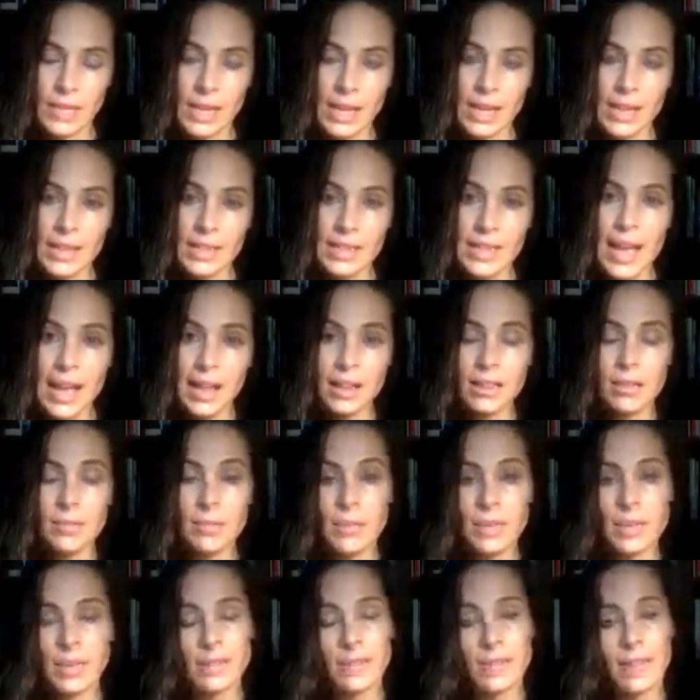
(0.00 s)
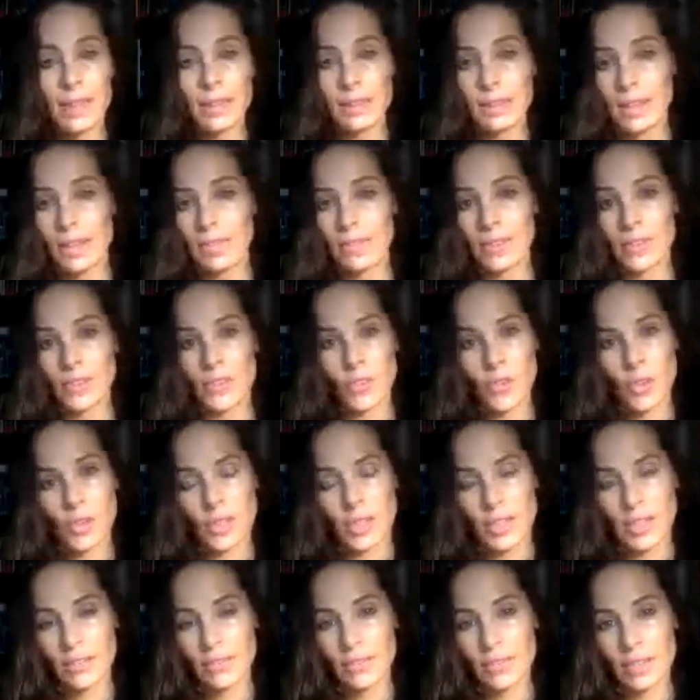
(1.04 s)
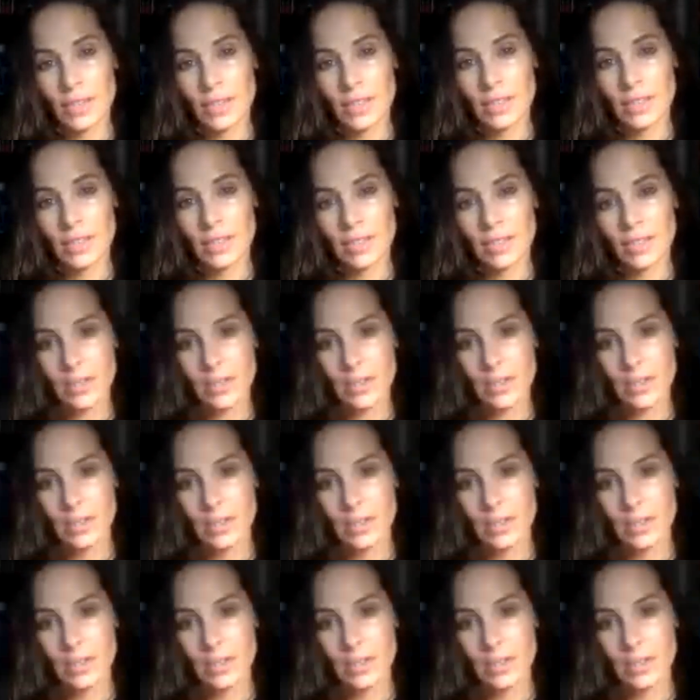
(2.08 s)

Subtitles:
And an element of that love is forgiveness.